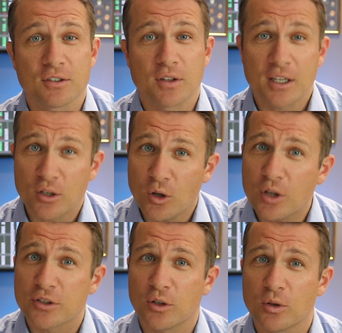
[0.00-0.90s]
so they could
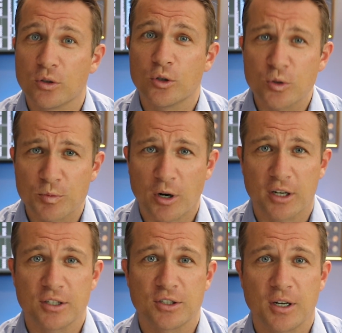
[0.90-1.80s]
also lose
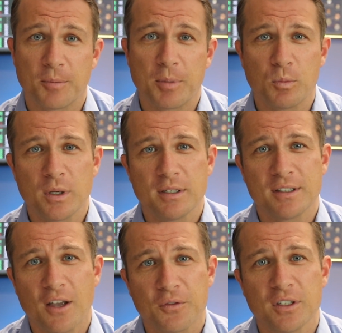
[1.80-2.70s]
market share, but we
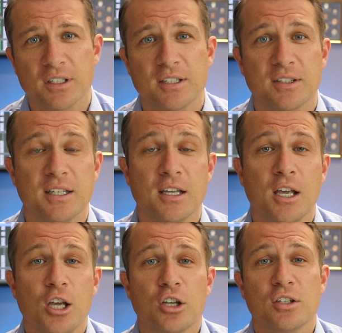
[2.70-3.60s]
definitely see
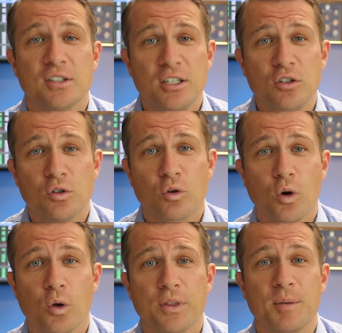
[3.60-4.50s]
continued
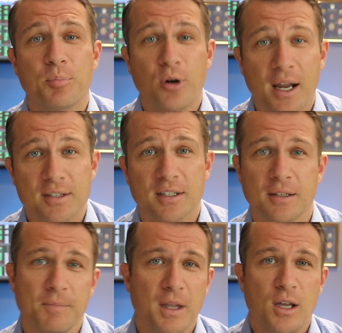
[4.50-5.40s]
growth in
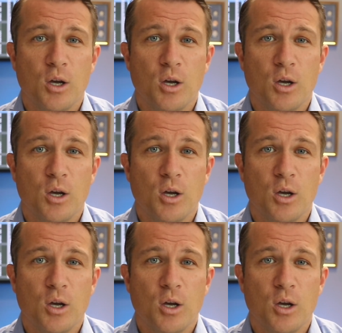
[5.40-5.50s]
pricing,